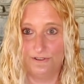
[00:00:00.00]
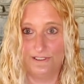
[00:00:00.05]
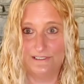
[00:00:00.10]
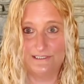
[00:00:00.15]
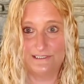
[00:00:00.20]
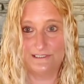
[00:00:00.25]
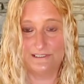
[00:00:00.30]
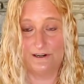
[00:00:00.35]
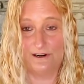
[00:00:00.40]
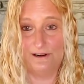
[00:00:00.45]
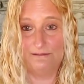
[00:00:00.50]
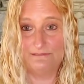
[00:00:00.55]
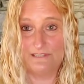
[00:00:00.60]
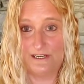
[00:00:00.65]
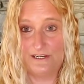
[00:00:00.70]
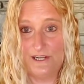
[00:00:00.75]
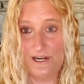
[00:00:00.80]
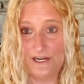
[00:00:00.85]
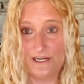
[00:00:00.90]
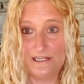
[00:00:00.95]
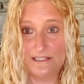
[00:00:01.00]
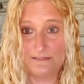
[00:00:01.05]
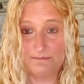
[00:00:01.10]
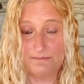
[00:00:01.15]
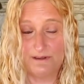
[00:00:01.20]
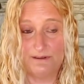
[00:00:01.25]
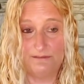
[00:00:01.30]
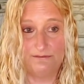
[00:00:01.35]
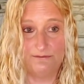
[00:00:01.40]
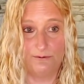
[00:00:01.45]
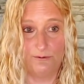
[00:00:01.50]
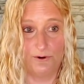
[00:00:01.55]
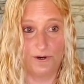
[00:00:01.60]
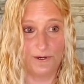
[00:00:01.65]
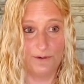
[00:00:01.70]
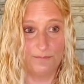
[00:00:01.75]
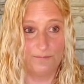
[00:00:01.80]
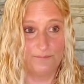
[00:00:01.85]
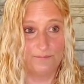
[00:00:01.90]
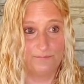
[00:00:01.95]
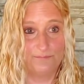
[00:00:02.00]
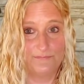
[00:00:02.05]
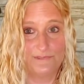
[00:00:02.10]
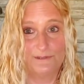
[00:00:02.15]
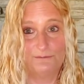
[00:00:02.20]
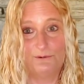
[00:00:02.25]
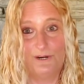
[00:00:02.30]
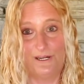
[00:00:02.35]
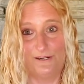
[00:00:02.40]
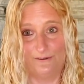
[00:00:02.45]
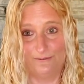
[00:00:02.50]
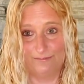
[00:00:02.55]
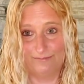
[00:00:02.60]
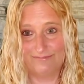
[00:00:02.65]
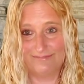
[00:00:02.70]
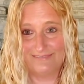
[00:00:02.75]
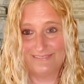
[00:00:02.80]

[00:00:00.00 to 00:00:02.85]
Let's, I've done hikes before. Well,